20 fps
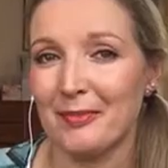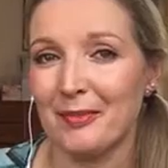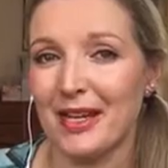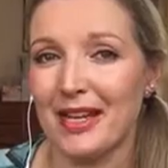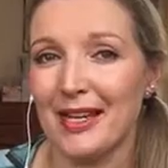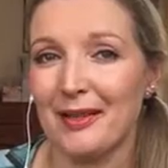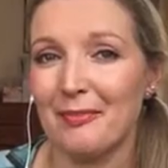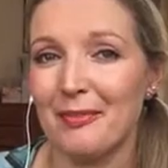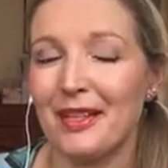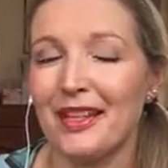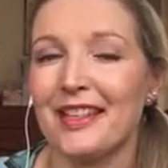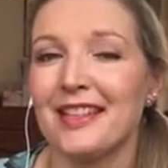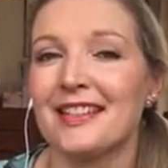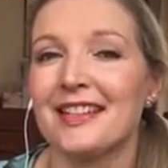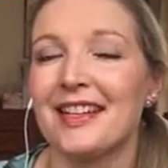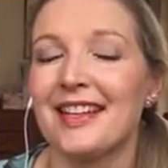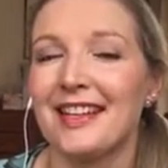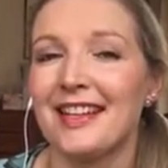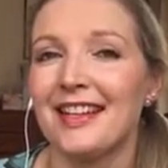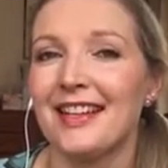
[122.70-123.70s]
part, but
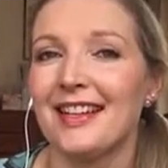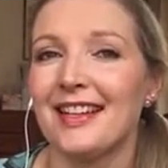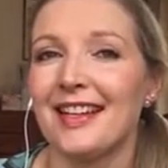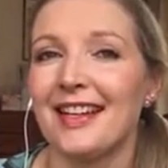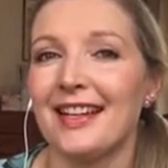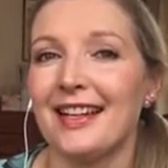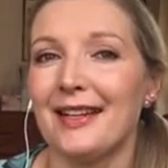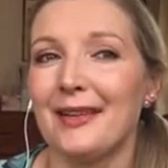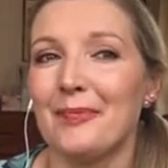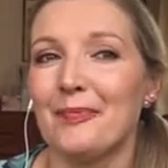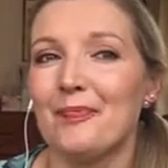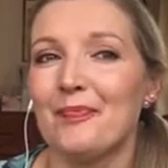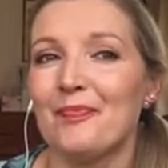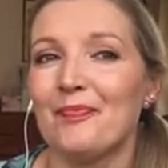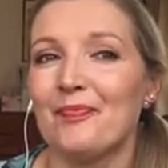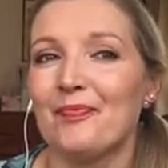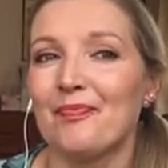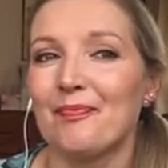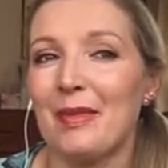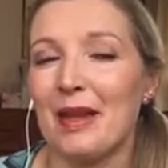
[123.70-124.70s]

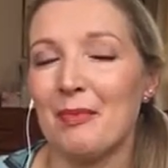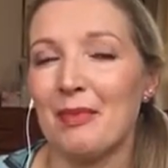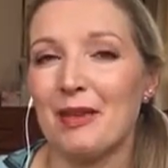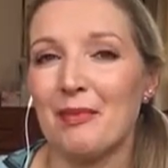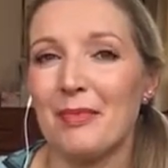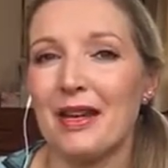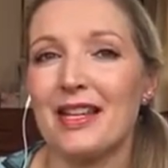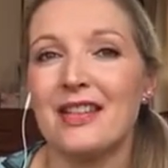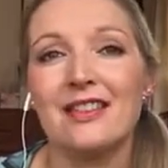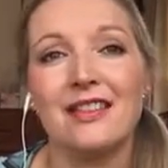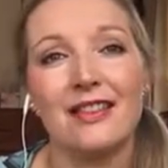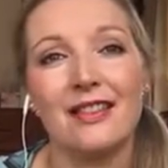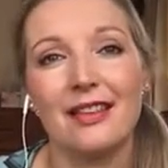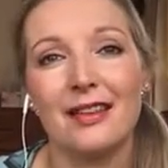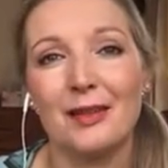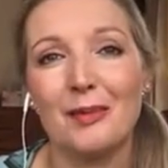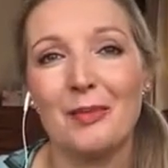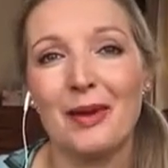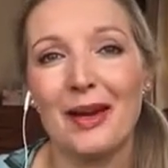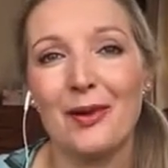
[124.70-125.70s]
maybe it makes you
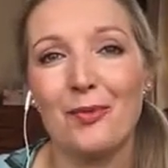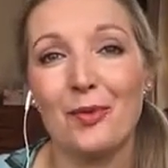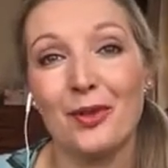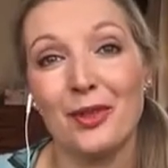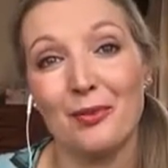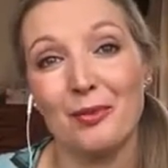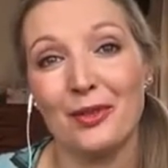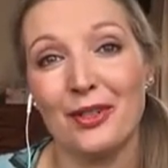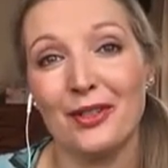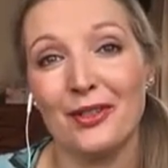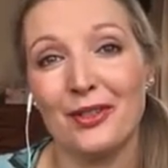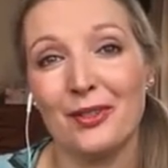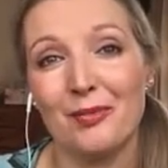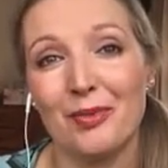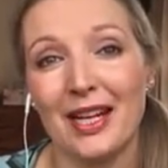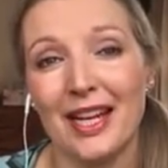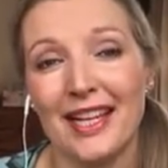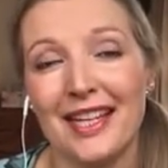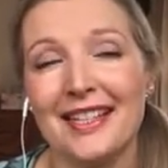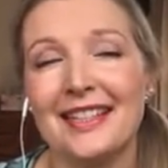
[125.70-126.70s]
think about what you're putting on your
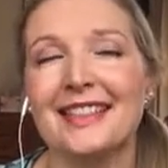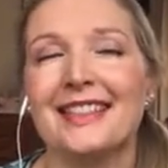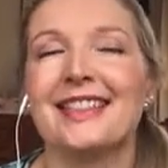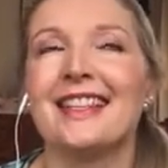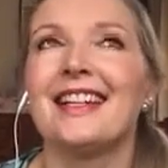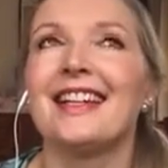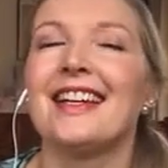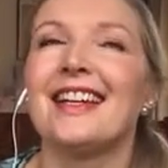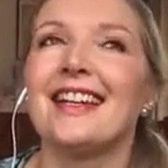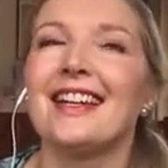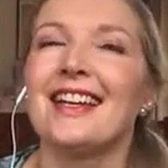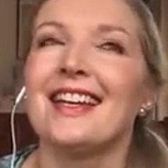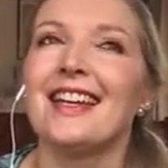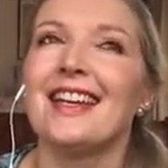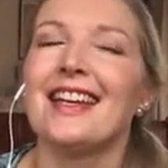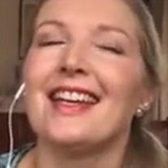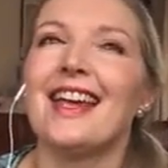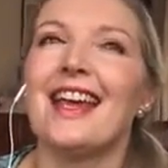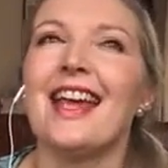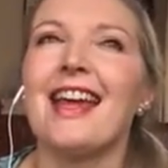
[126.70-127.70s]
plate.
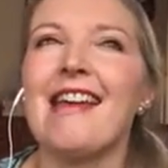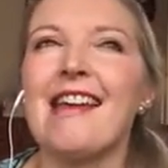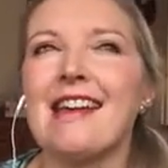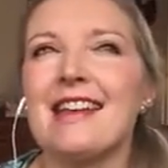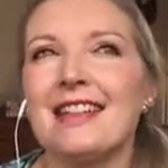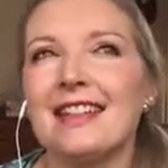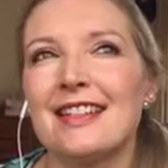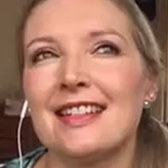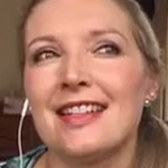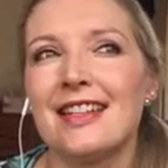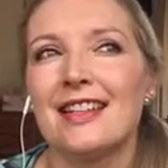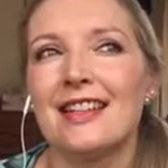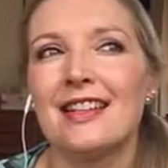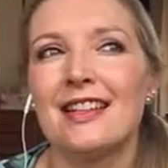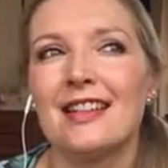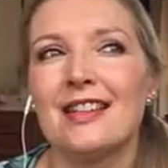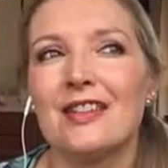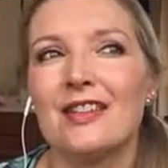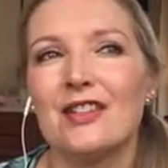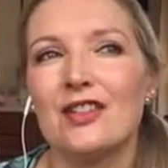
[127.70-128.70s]
And
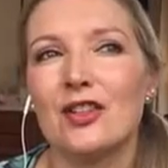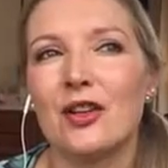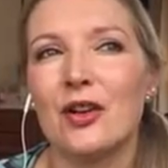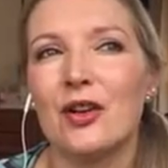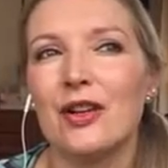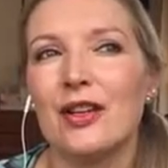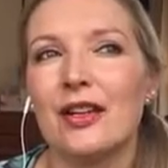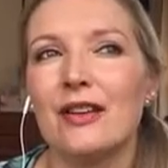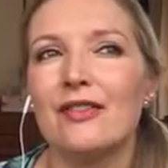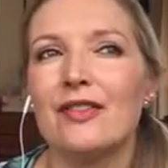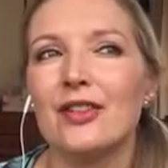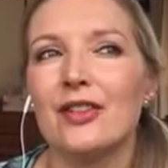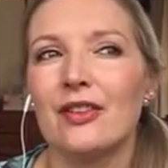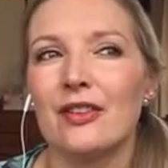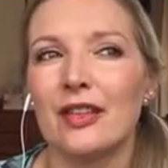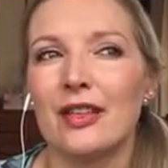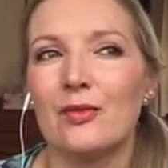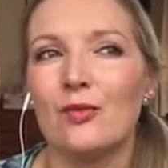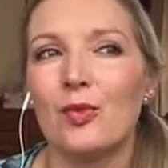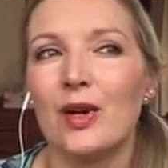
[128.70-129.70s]
so if you
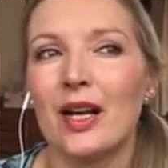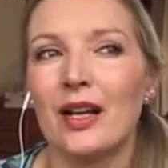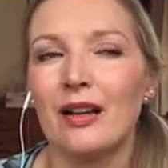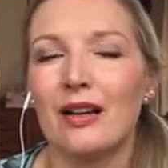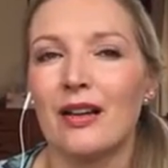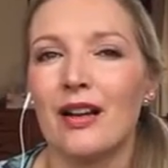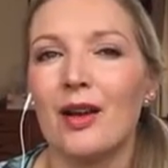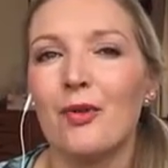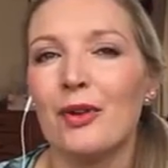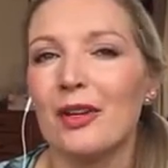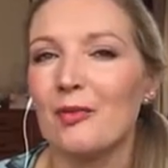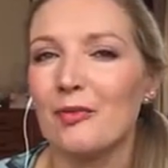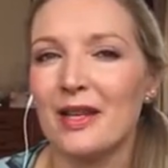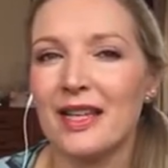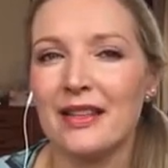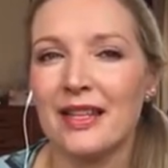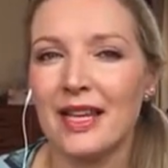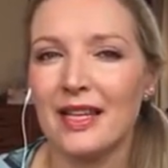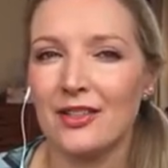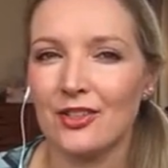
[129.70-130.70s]
think, well, I want to be
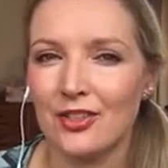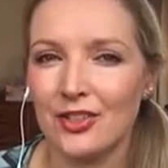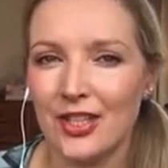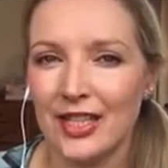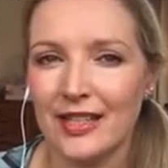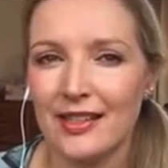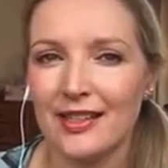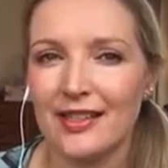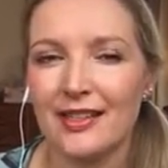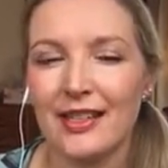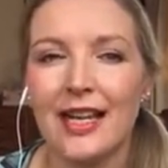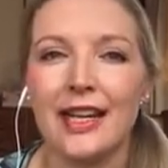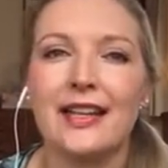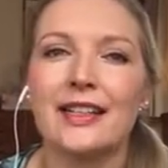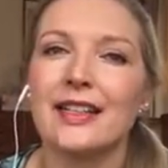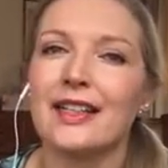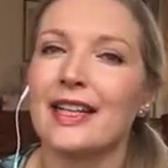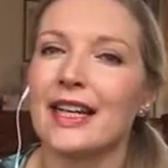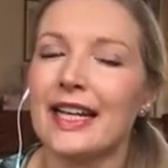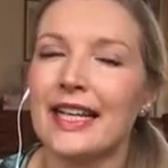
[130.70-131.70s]
that chic and
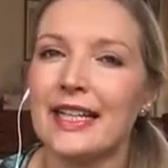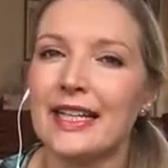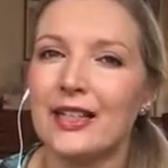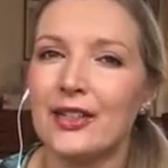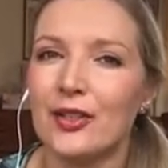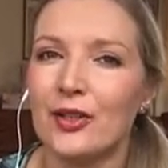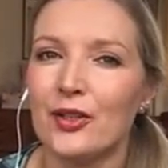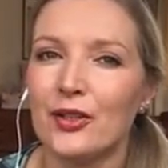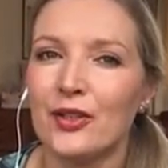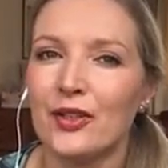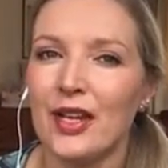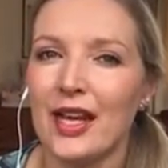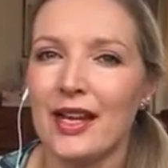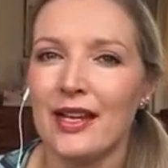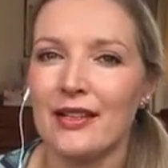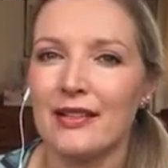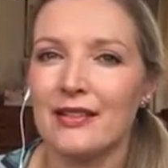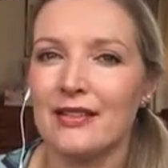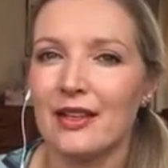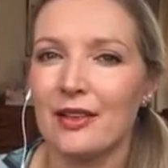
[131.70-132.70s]
elegant lady who
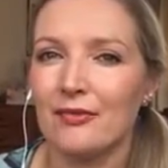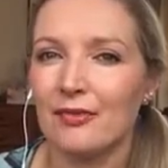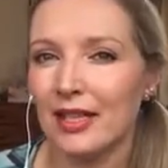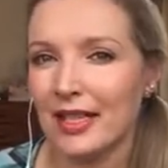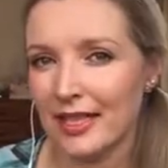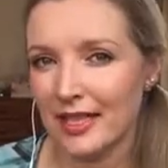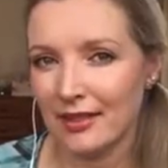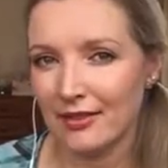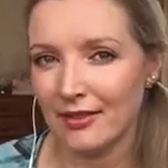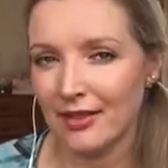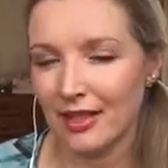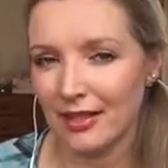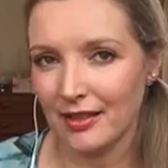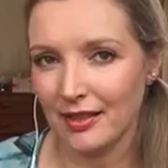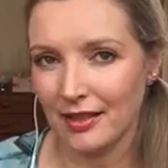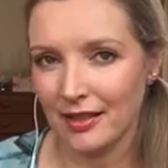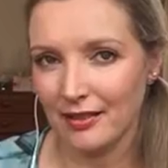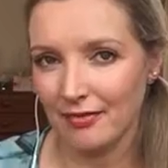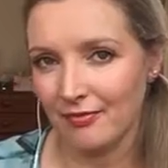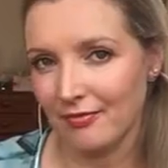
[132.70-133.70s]
has a really
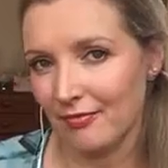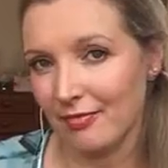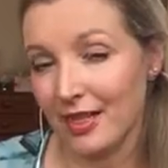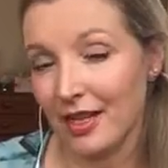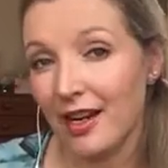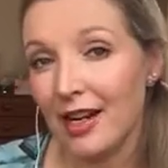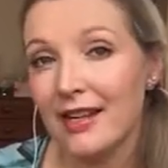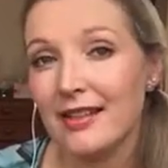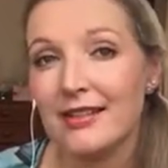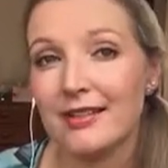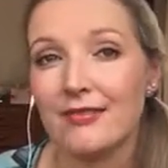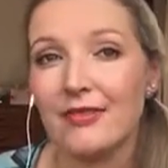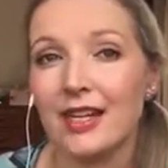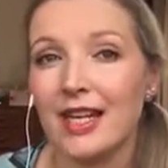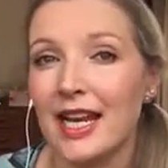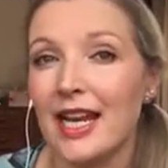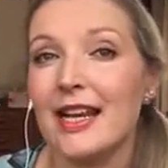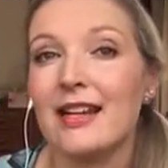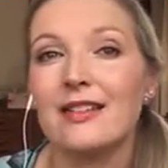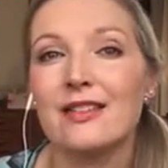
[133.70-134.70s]
nice,
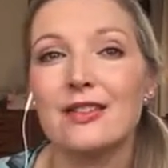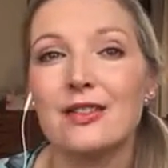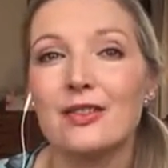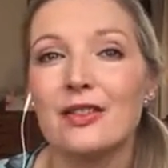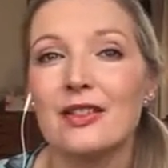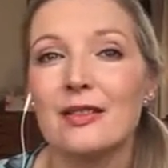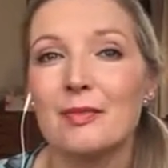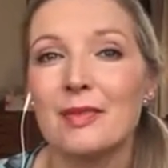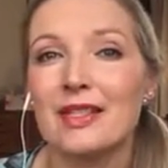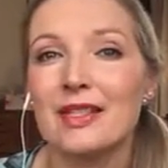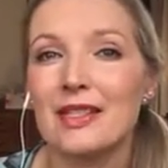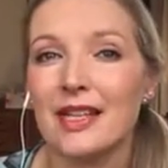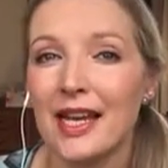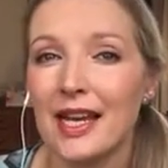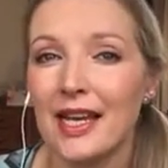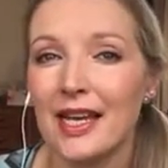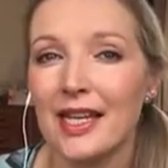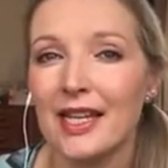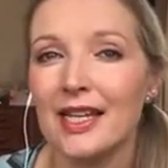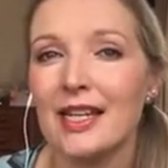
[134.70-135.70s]
relaxed Christmas
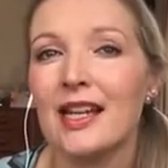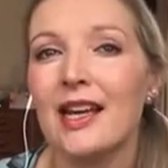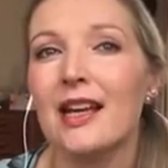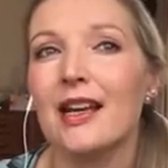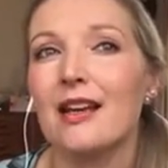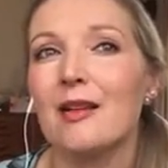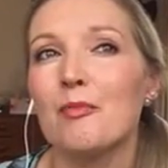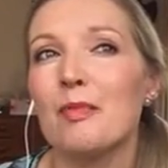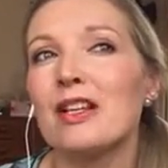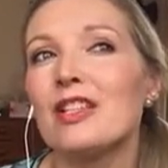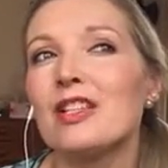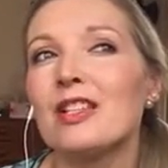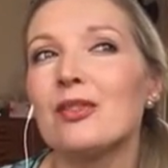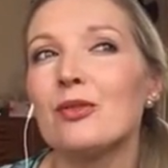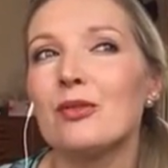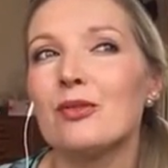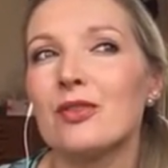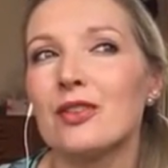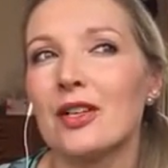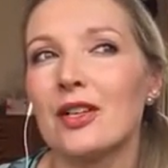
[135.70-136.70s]
day, but she
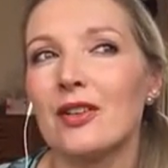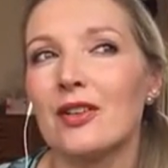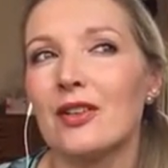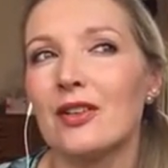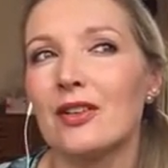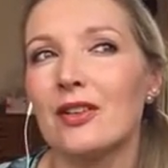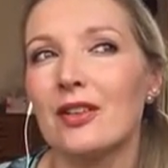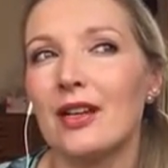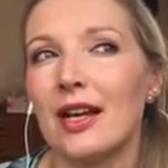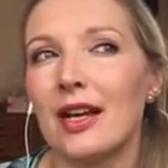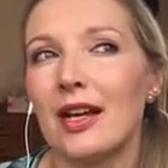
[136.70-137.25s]
also,